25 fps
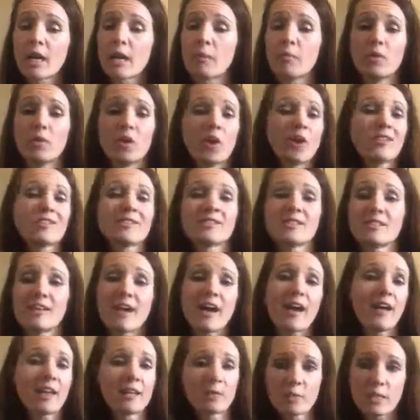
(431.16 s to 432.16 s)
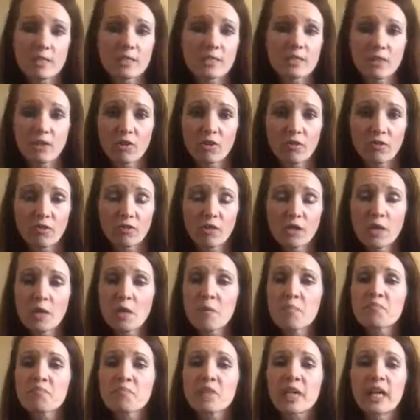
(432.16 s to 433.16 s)
I'm not denying myself.
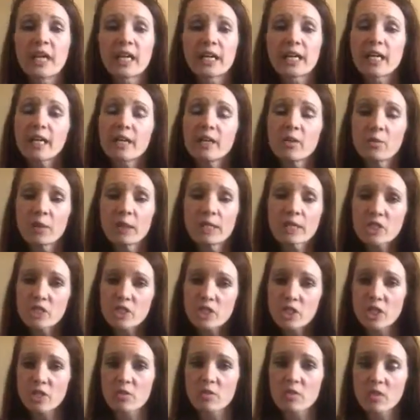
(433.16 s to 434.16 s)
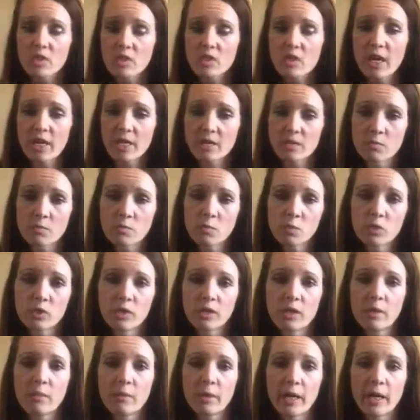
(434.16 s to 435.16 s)
And I can't wait to share with you guys more
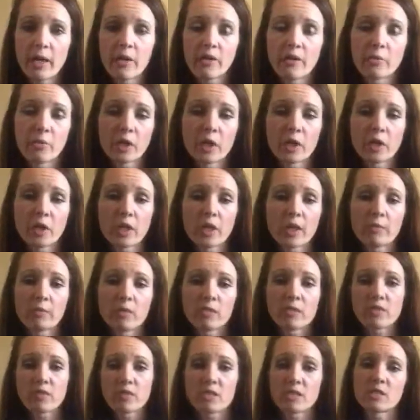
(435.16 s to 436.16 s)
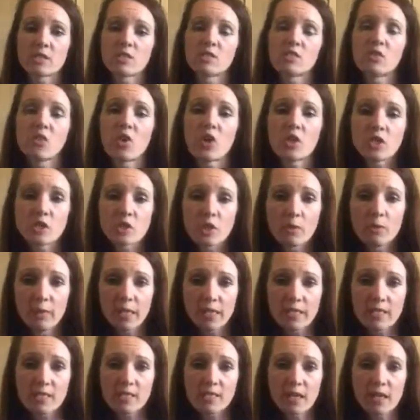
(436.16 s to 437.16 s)
about the program that's fixing to launch on
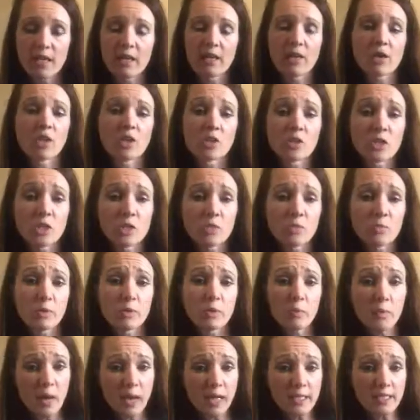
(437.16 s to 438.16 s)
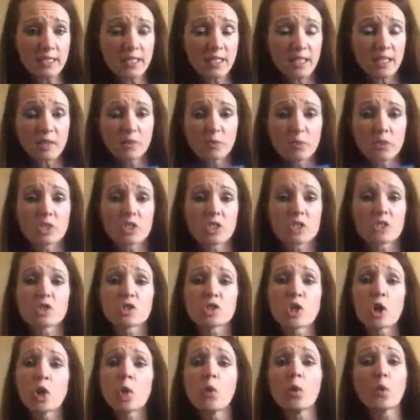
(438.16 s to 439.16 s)
May 2nd called To Be Mindset, which is
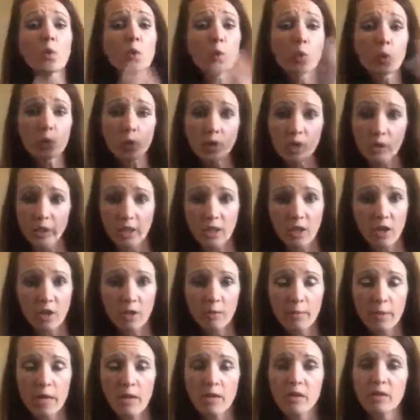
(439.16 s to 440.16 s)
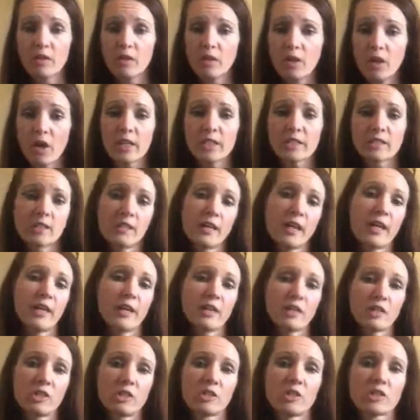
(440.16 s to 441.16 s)
totally all about not
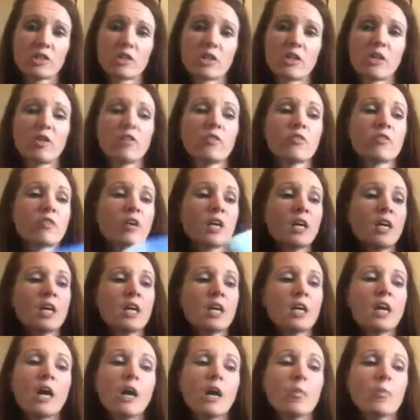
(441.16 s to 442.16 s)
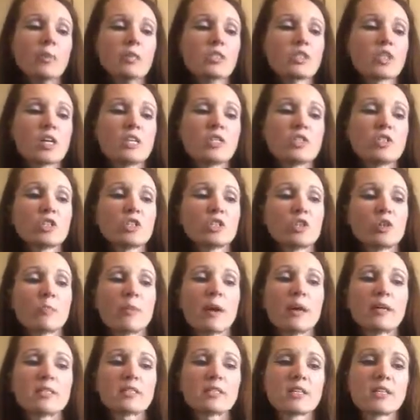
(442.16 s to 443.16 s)
denying yourself, but changing your
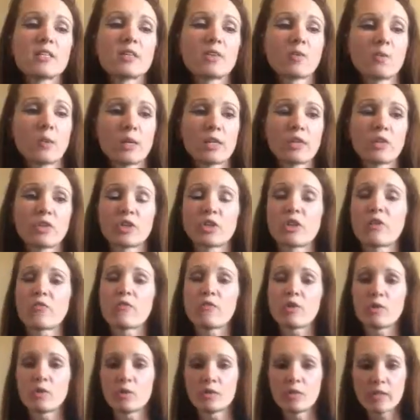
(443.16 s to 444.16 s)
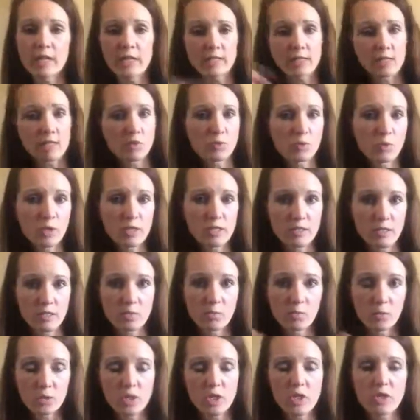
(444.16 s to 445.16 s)
mindset and the way you look at food. And that's the one I said
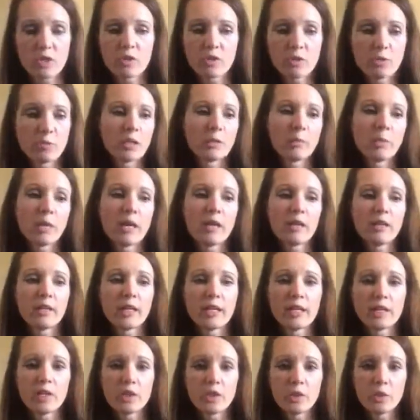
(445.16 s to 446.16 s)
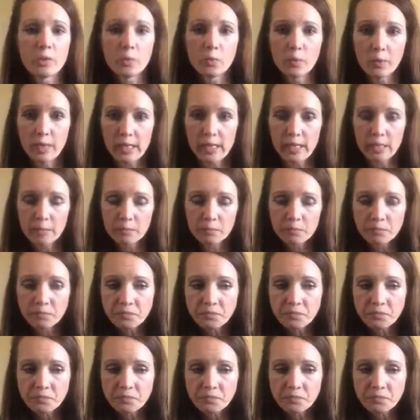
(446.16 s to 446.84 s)
we'll talk a little bit about later in the week.